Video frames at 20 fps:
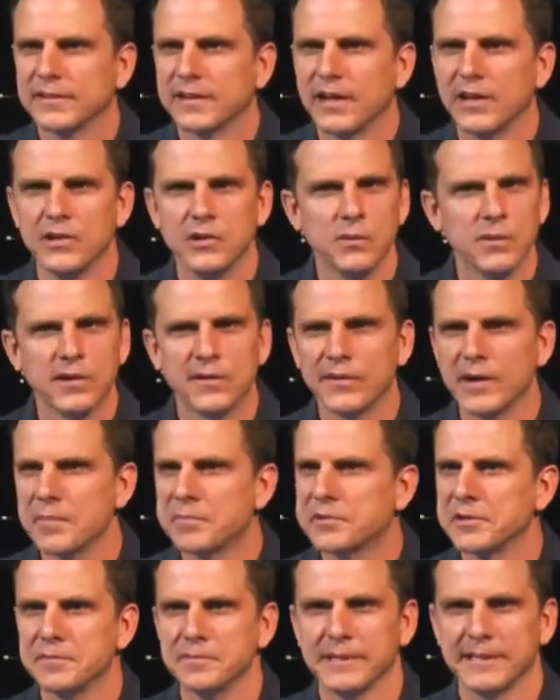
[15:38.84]
And you
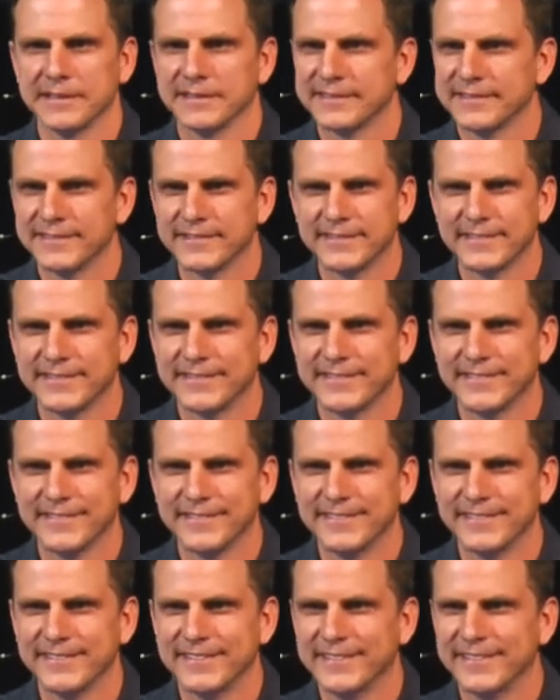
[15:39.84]
interrupted me.
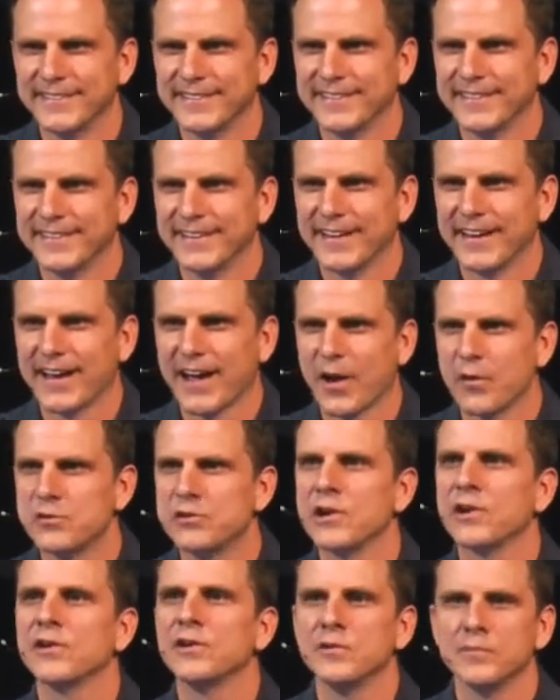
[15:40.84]
How
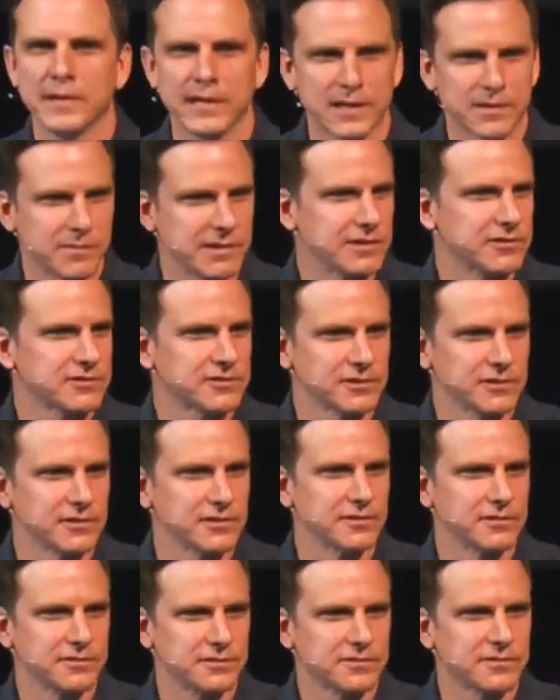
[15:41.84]
dare you make me
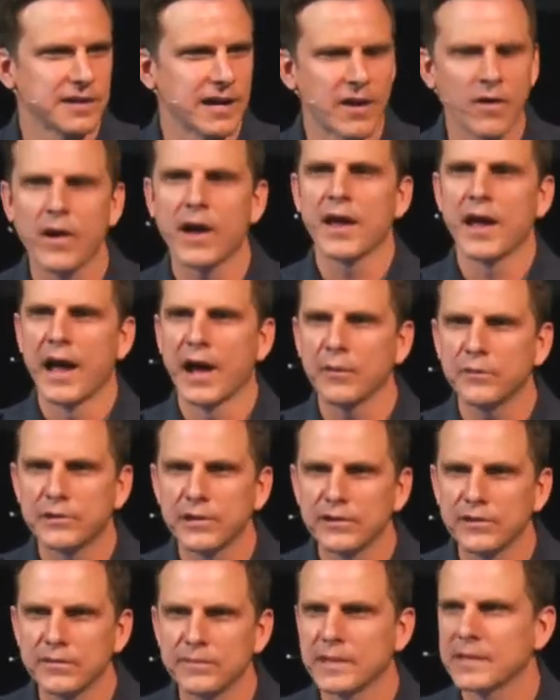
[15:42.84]
serve? How, how
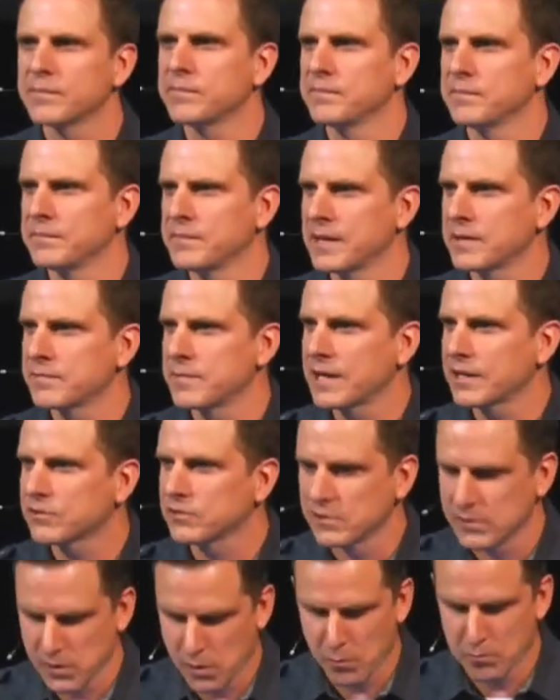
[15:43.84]
dare you make, make me
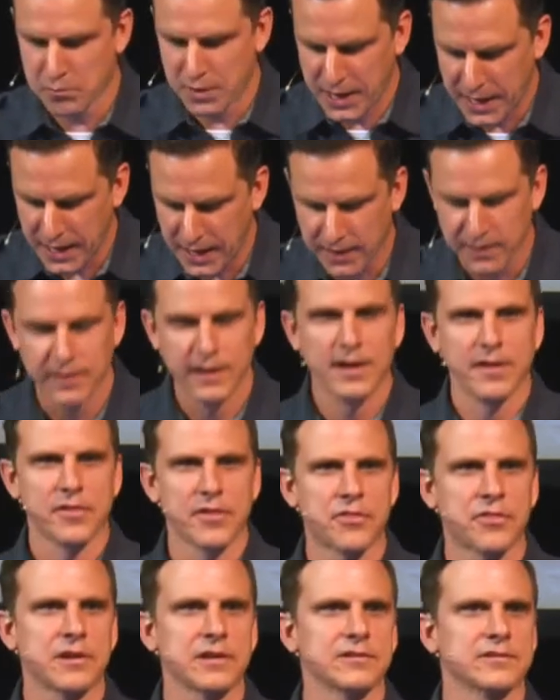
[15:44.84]
actually obey the
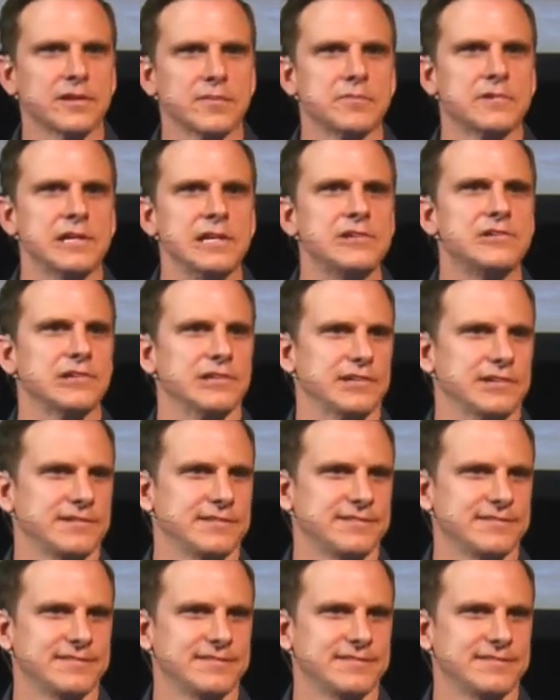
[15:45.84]
things I'm teaching?